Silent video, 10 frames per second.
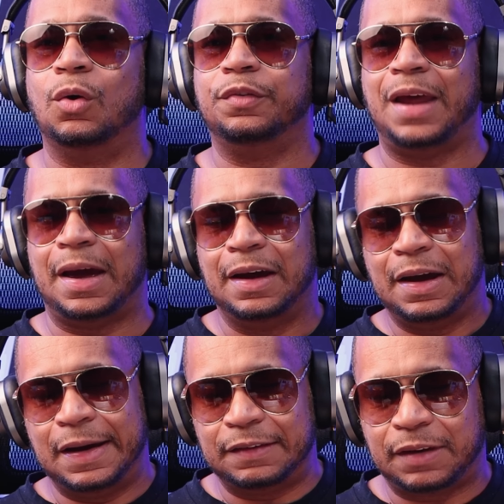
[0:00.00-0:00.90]
knows that
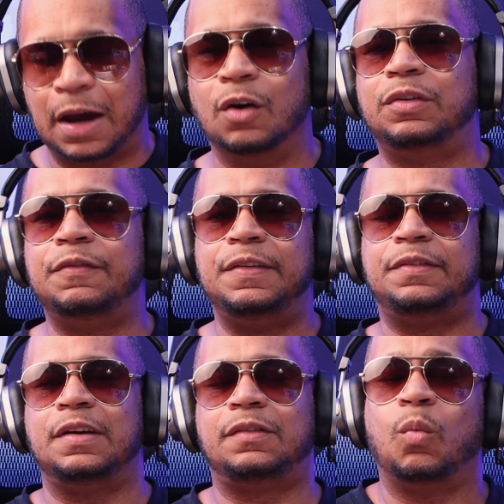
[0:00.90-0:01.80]
it's LG
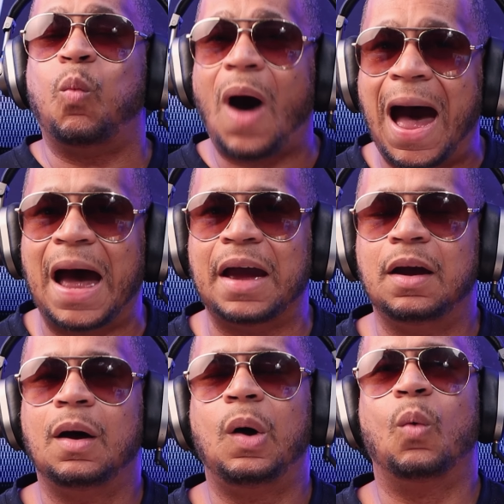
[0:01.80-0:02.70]
V60. Why?
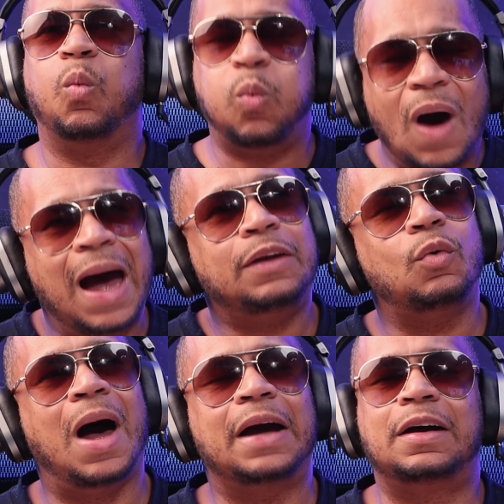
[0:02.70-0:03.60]
Why
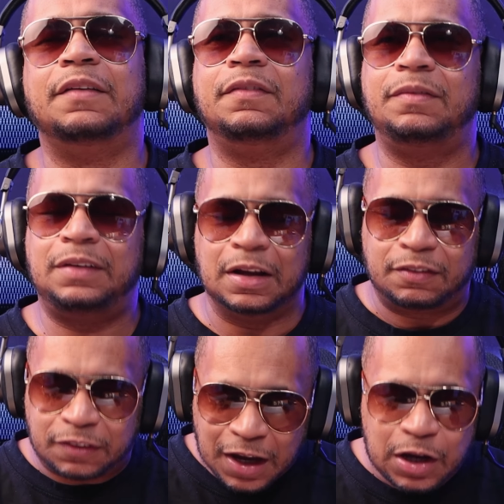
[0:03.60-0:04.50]
do I con
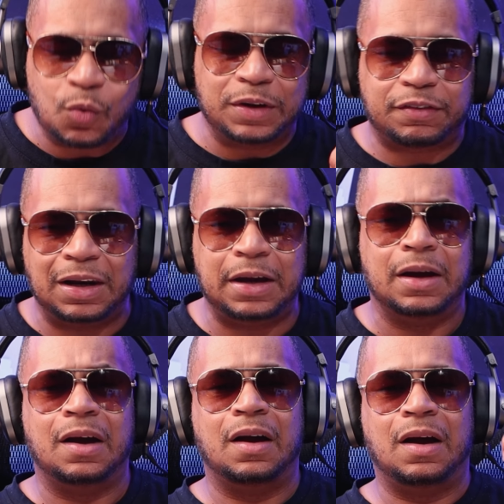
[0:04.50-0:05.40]

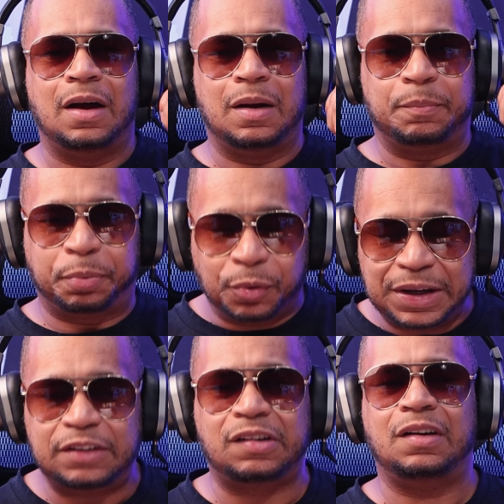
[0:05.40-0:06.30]
continuously
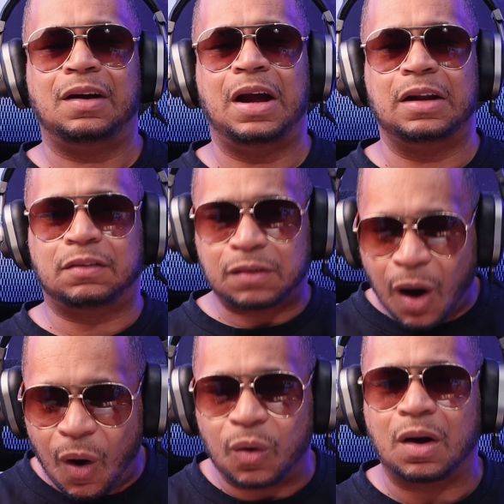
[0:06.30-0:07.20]
preach and
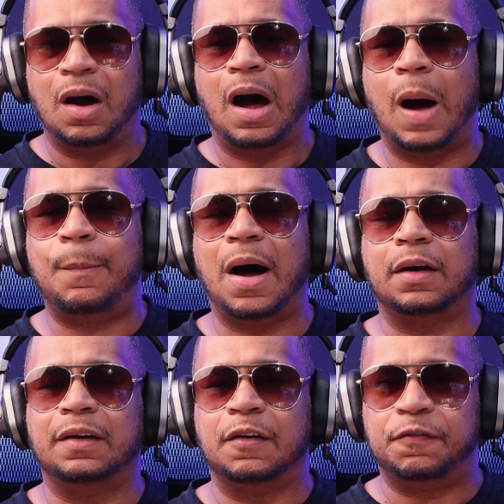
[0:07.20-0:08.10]
talk
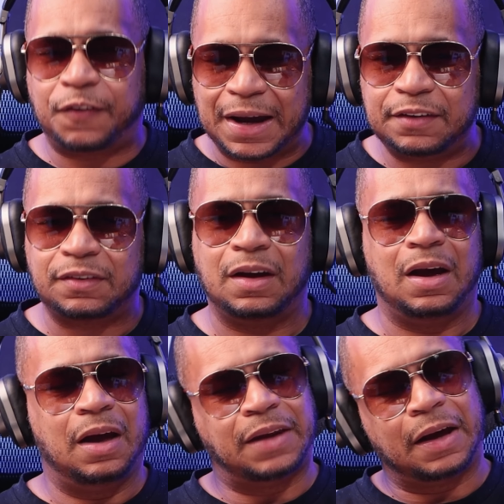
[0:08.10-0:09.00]
about a device
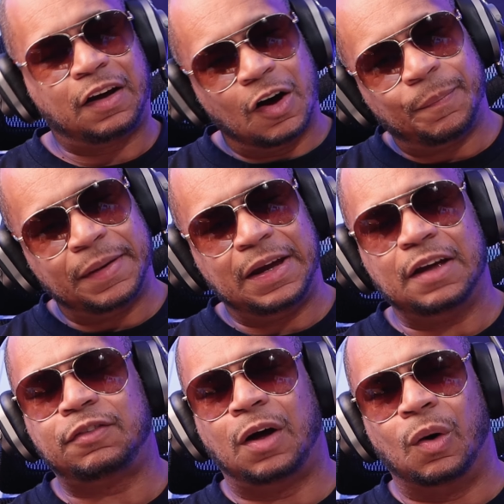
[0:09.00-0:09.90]
that company
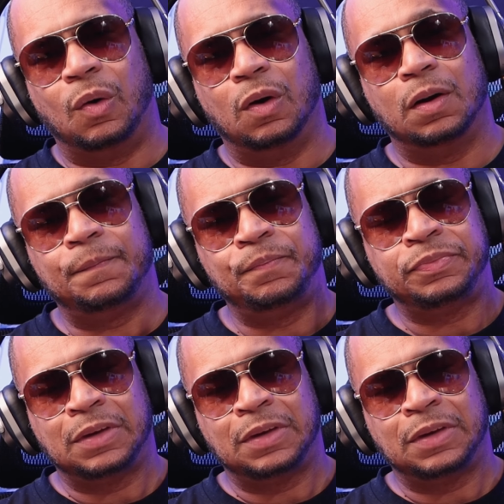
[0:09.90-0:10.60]
is gone,